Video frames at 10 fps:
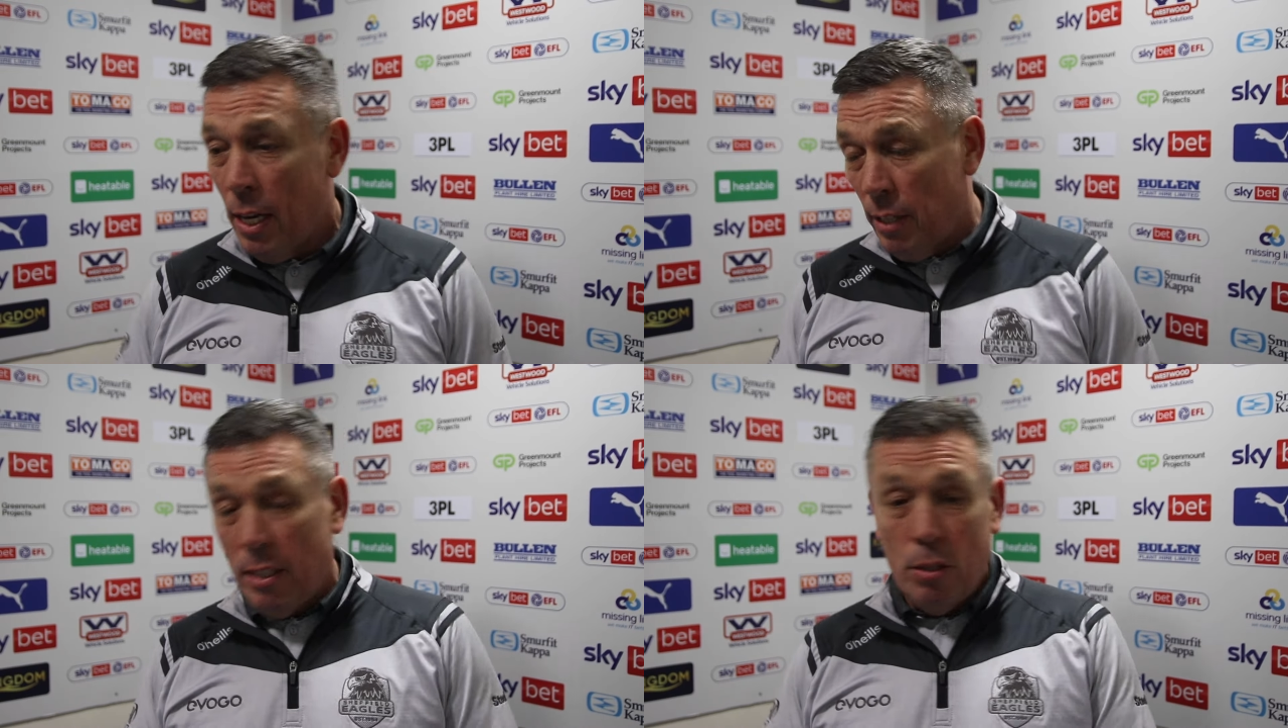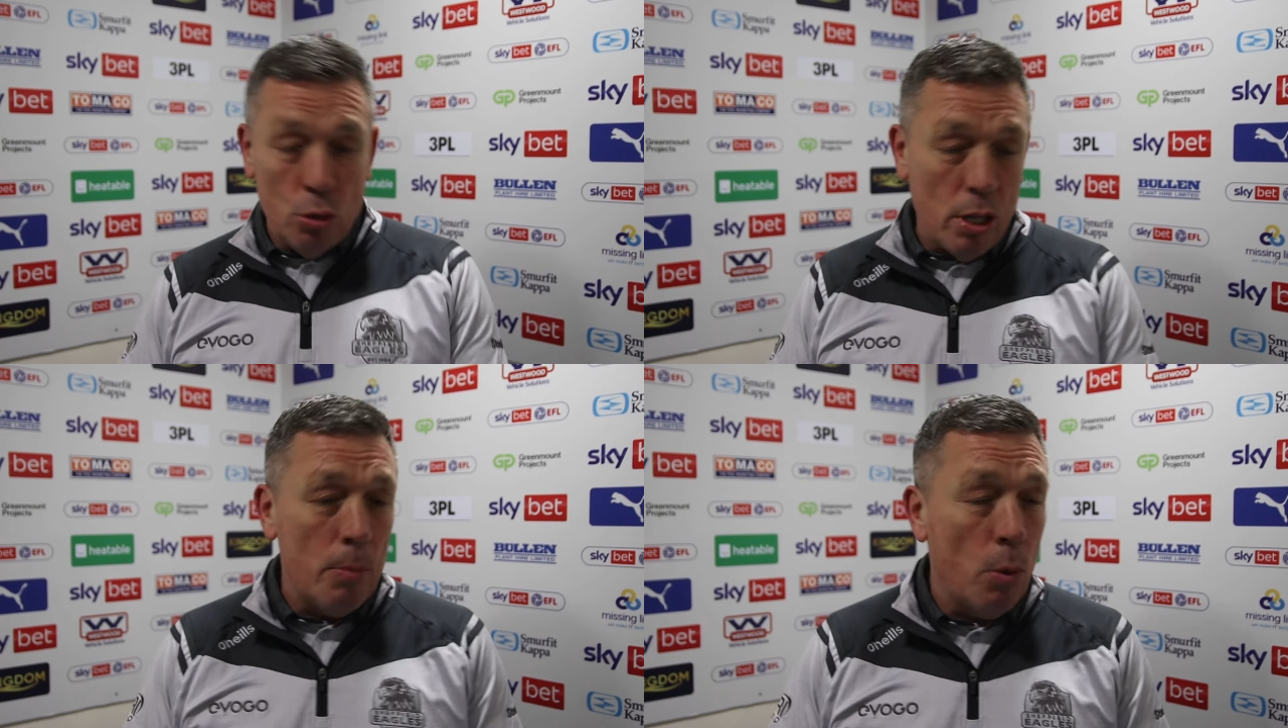I think they
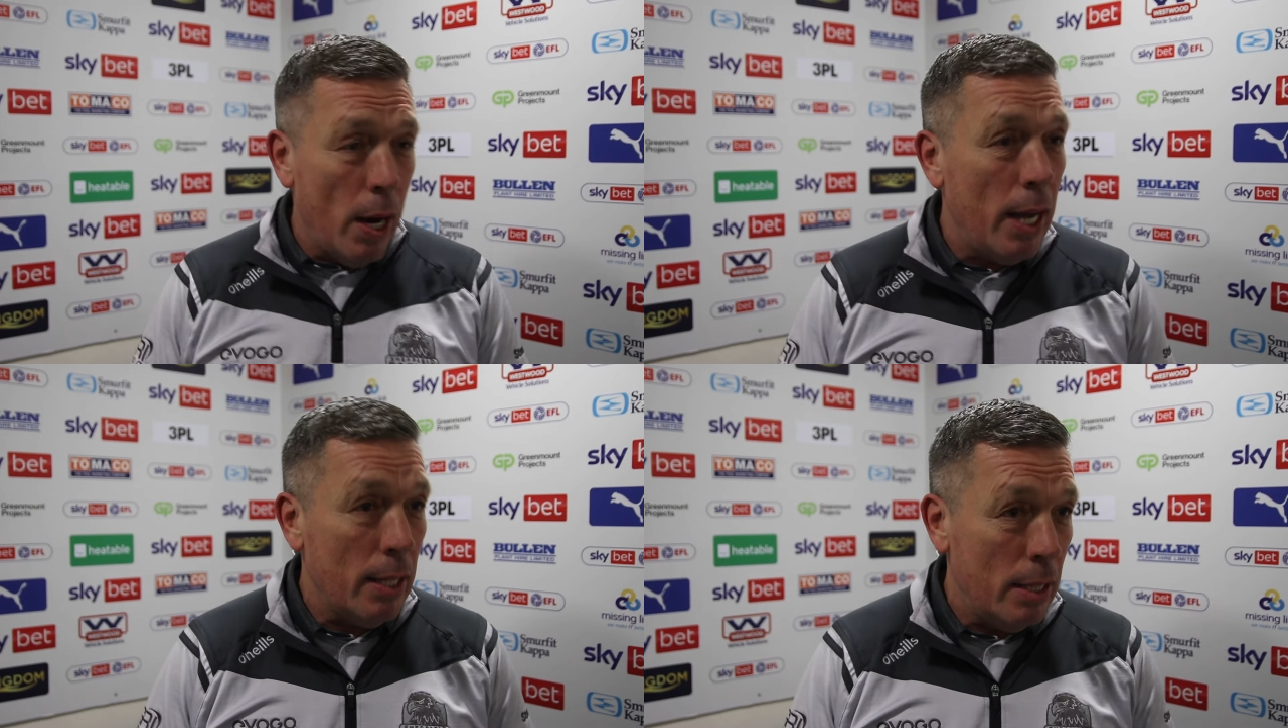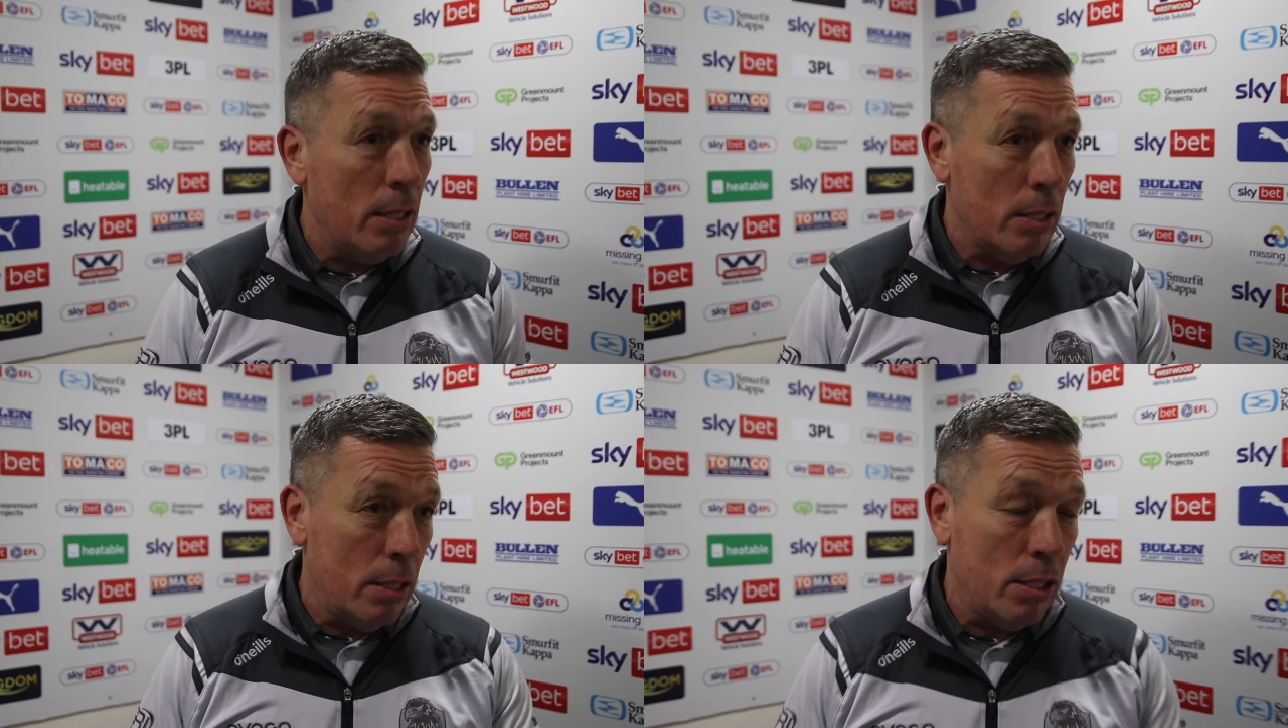just come away
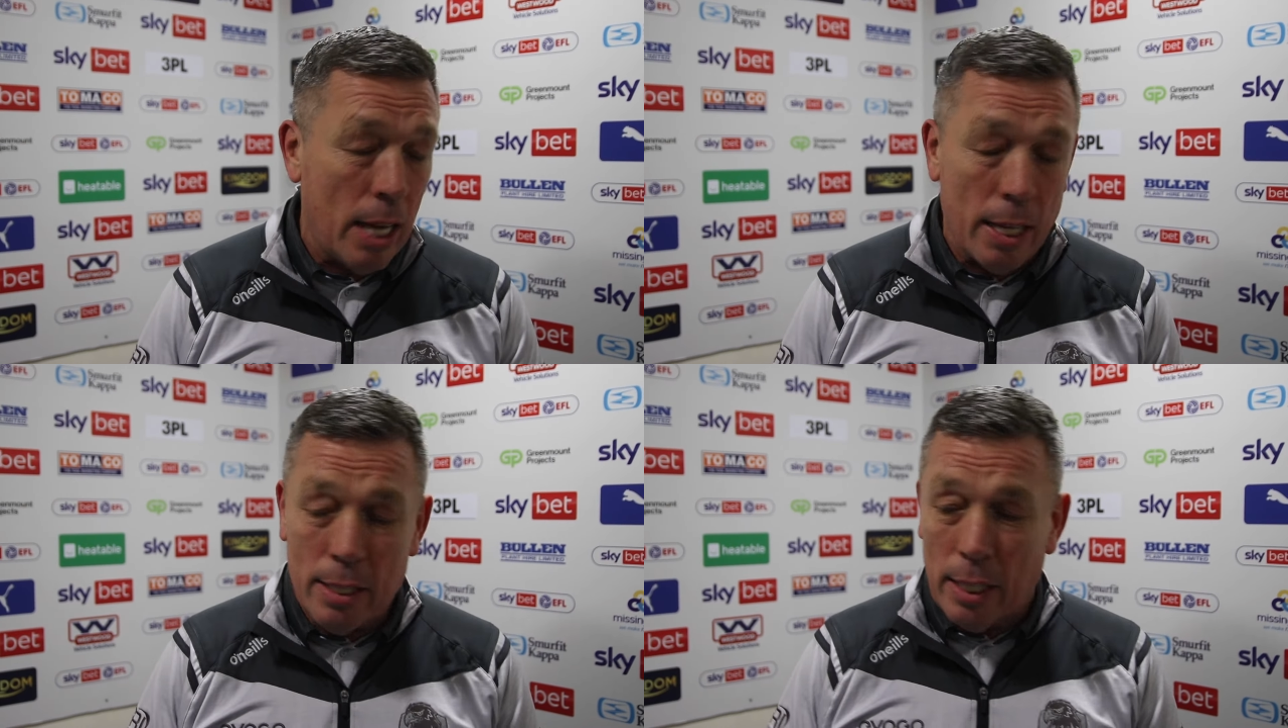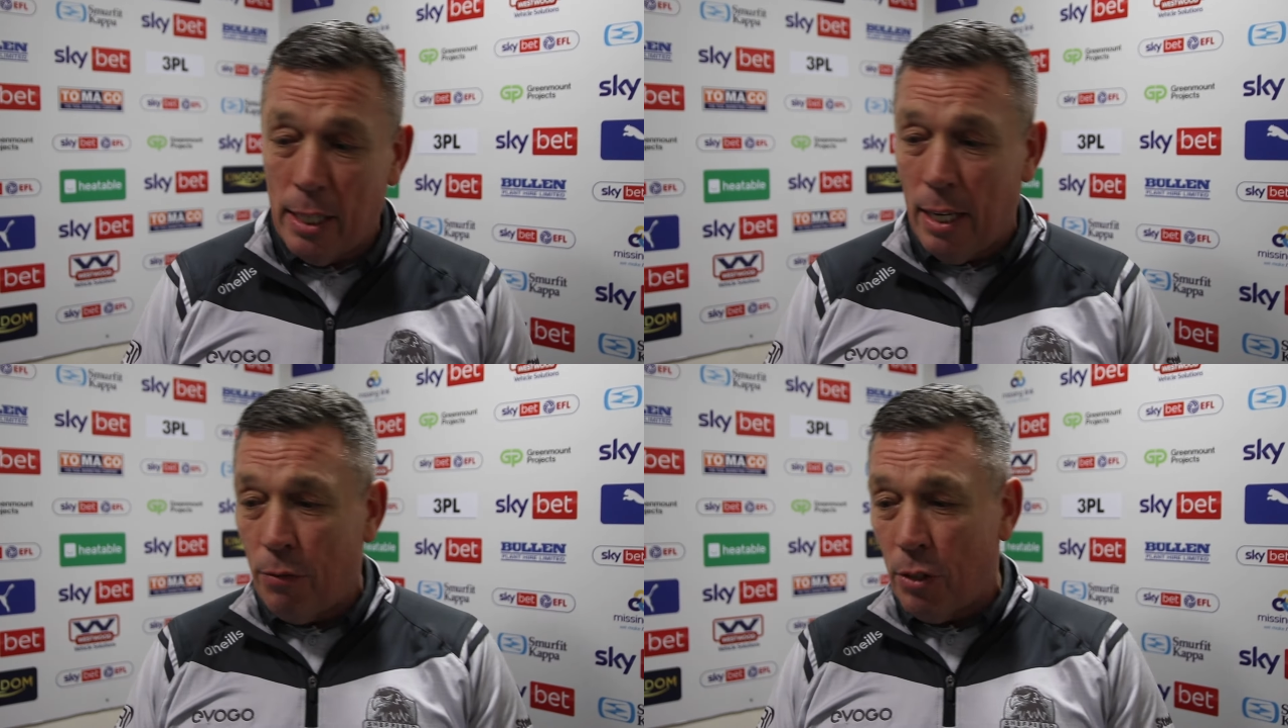in the start of the
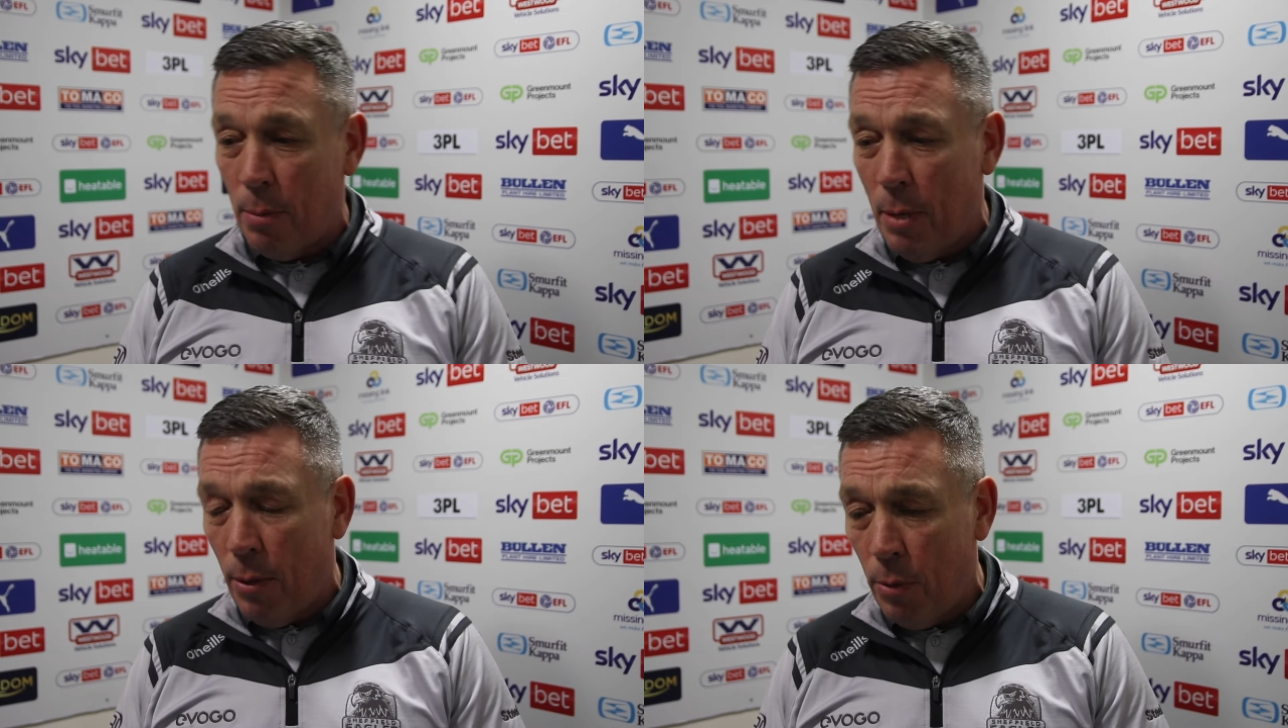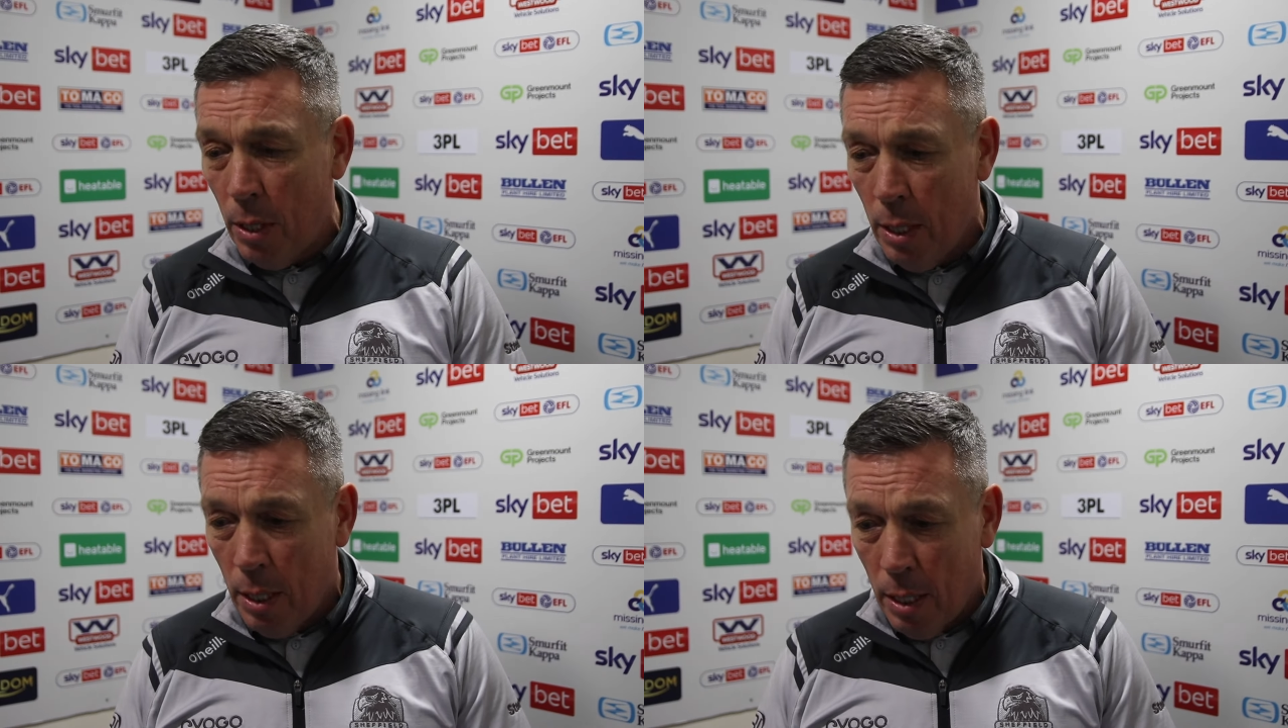second half. They come out
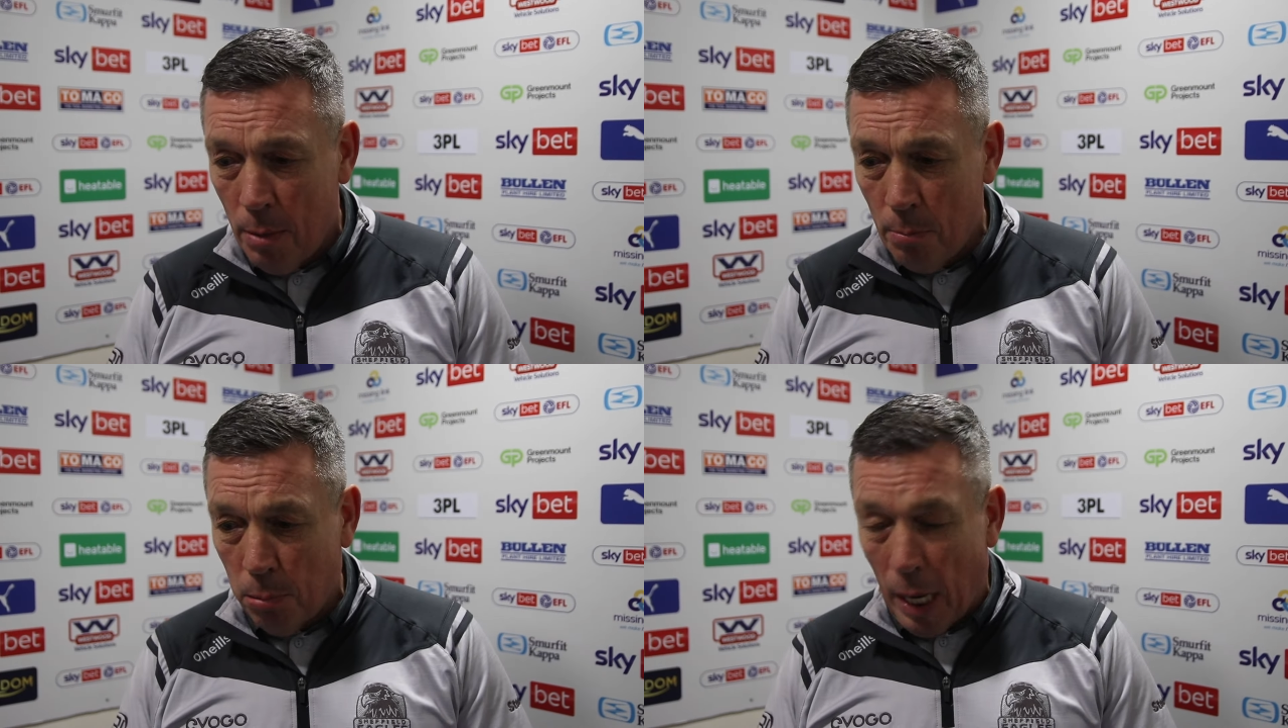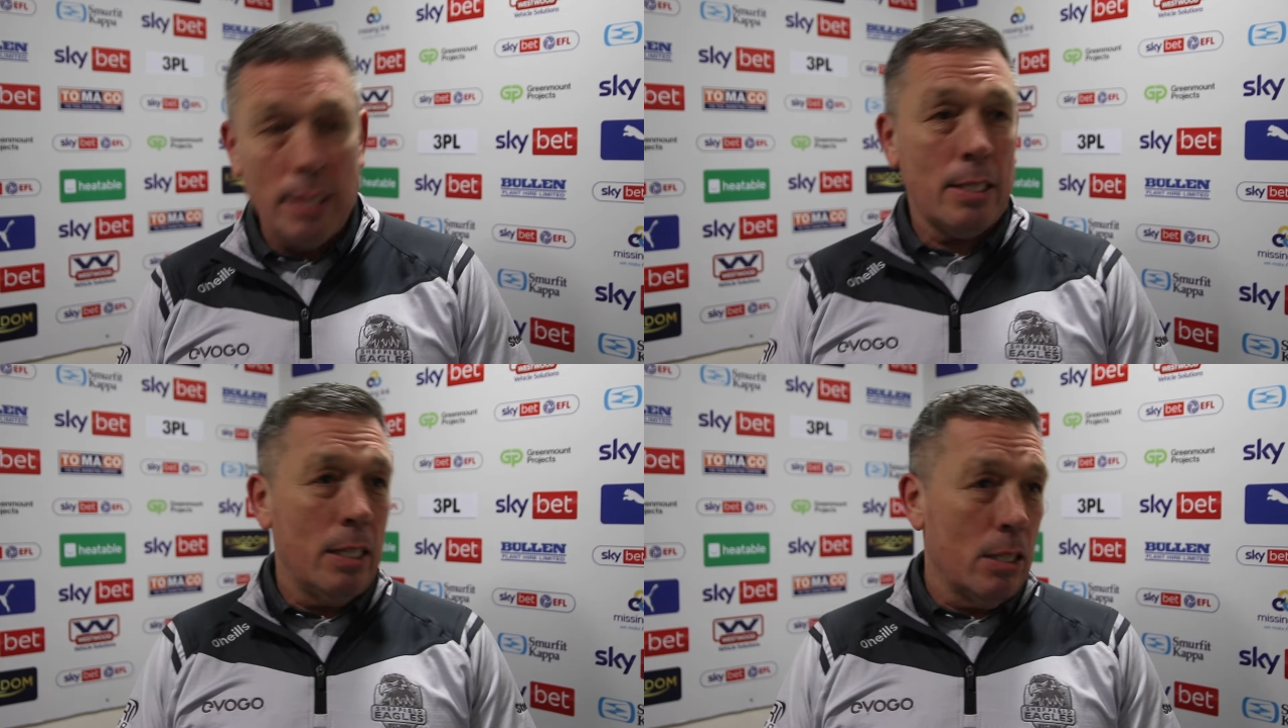and
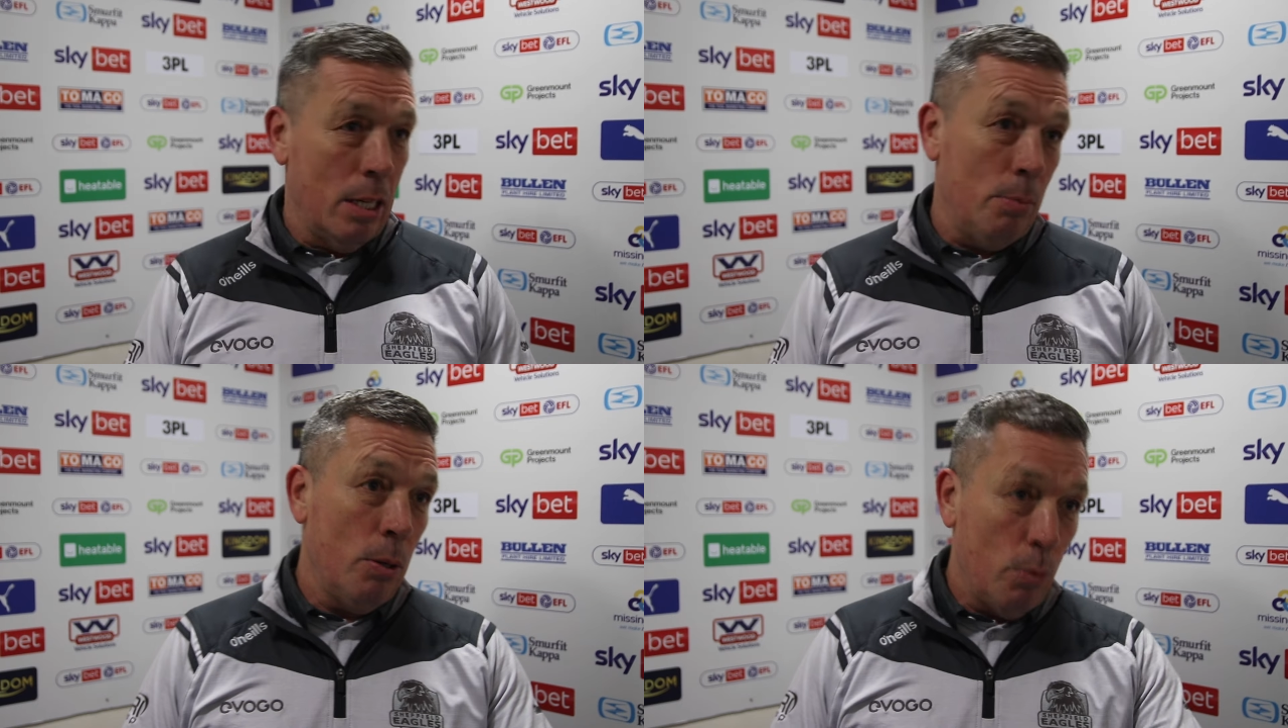blasted us a little bit.